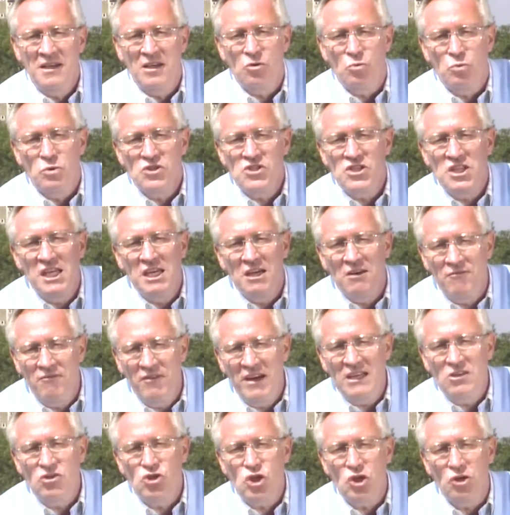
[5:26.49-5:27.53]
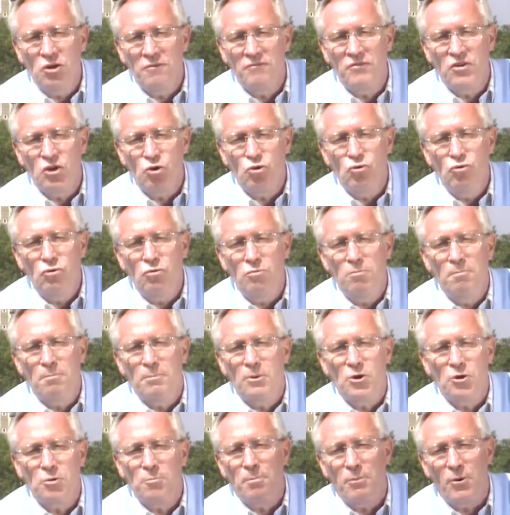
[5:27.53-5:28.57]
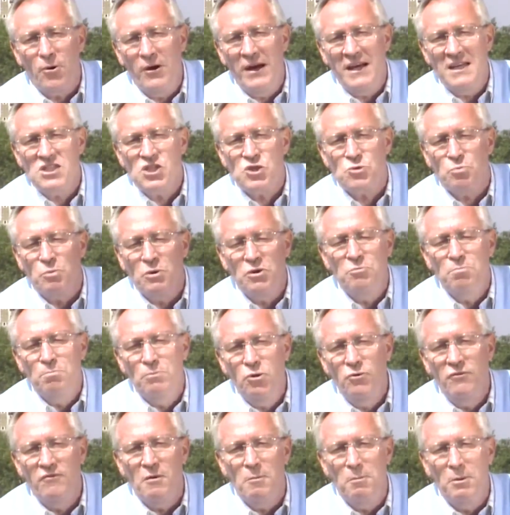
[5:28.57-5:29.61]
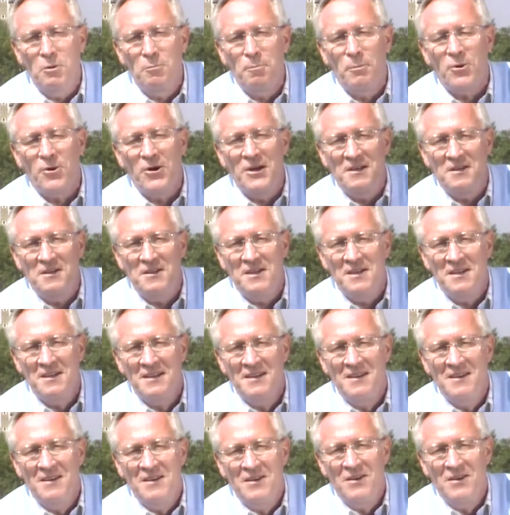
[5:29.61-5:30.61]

It was the invention of the Gutenberg press with movable print.